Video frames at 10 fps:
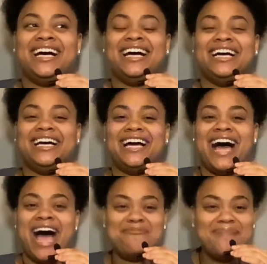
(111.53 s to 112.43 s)

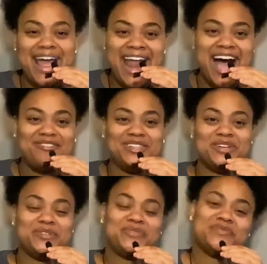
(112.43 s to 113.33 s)
might have a
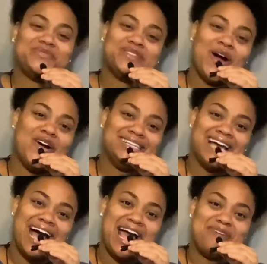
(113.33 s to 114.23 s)
little hard
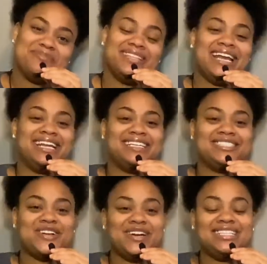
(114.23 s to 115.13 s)
time letting
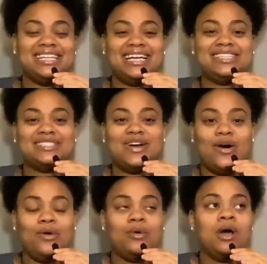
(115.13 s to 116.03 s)
certain things
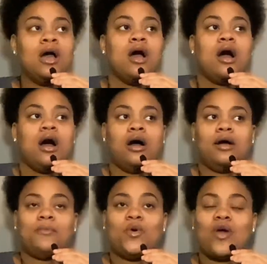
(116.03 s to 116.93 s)
go,
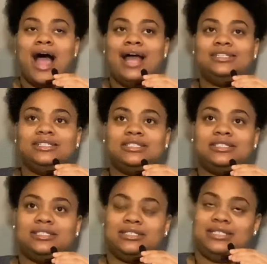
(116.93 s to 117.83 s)
or I
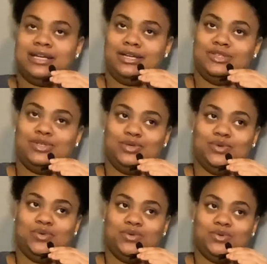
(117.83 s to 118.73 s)
just tend
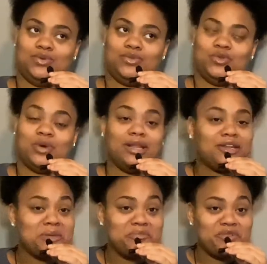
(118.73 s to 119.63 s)
to dwell
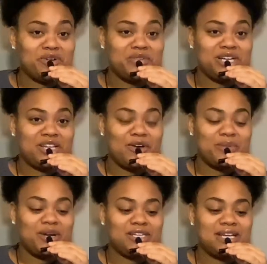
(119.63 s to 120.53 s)
on them for a very long
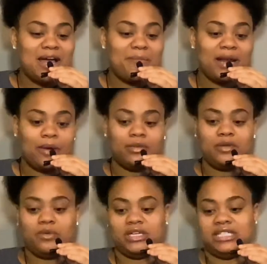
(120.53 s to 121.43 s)
period of time, and I really
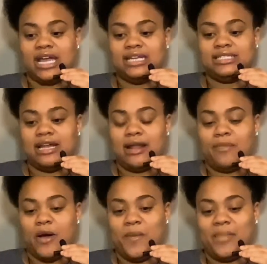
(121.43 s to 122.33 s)
want to change that about